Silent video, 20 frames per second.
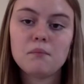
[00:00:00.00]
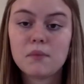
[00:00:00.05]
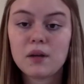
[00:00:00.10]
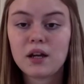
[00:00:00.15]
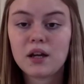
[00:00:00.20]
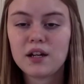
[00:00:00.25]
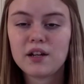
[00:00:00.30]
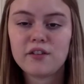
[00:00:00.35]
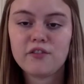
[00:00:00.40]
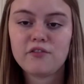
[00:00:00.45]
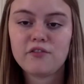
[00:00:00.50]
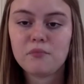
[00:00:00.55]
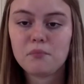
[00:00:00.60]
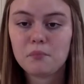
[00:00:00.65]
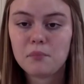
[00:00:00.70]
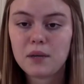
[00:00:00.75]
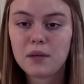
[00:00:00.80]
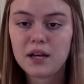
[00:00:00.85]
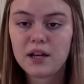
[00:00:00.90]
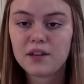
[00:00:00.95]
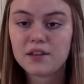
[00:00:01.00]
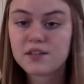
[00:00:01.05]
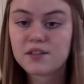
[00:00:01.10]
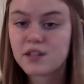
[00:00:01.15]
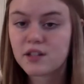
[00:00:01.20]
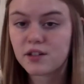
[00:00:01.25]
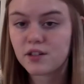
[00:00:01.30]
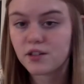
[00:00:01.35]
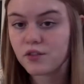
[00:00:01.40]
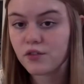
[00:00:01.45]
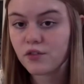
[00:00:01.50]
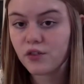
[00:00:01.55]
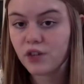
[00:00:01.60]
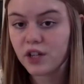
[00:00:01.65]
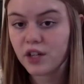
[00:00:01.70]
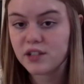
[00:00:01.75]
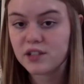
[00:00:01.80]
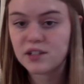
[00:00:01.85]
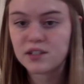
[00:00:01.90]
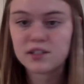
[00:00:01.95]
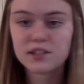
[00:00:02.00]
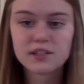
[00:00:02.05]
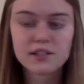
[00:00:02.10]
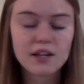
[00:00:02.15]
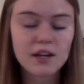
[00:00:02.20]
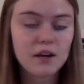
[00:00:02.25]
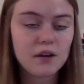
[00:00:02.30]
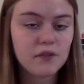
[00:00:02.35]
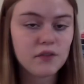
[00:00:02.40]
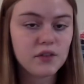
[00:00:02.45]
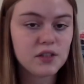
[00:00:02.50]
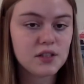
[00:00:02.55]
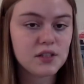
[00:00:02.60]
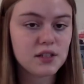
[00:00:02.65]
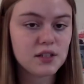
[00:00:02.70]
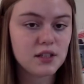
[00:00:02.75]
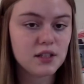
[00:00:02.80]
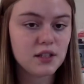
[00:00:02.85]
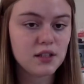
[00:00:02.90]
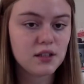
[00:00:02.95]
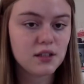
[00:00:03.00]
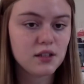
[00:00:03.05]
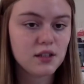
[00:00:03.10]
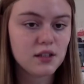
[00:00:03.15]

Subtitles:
Kind of math-centered phrases, obviously.